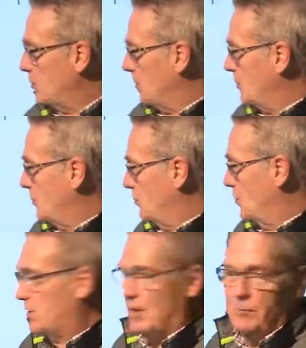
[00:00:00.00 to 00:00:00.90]
he should,
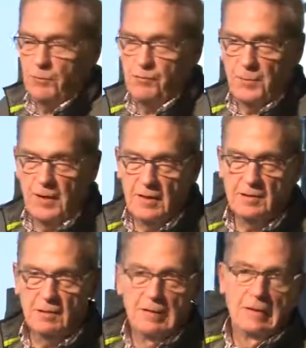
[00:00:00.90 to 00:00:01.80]
should say, I'm not prepared
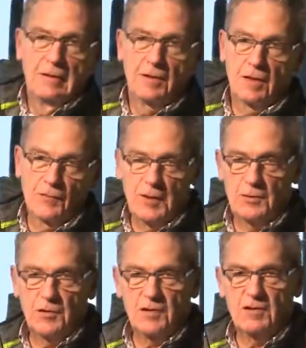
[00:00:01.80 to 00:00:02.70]
to turn
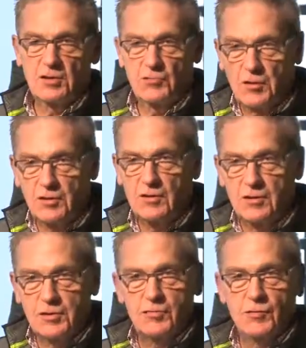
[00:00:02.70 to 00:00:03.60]
around to the construction
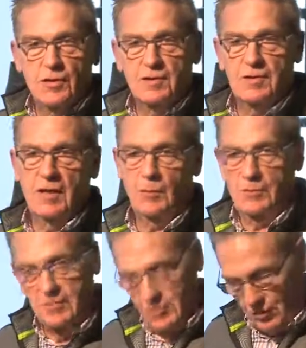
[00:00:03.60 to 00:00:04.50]
industry and say, oh,
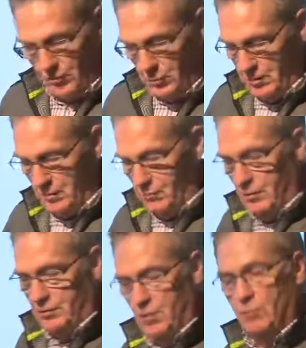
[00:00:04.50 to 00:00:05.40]
sorry, we didn't
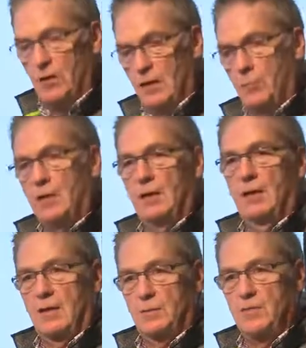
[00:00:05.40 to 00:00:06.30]
build to you. But anyway,
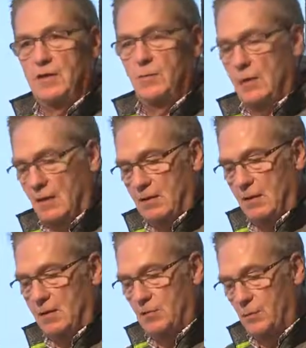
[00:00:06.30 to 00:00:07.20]
that's me being a
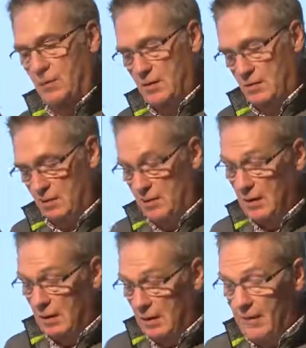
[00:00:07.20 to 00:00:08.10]
cynical person.
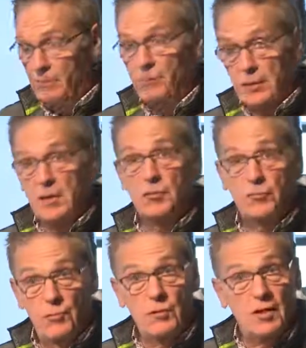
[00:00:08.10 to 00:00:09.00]
But he's
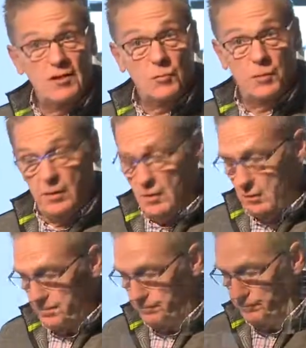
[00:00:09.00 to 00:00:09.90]
true to his word.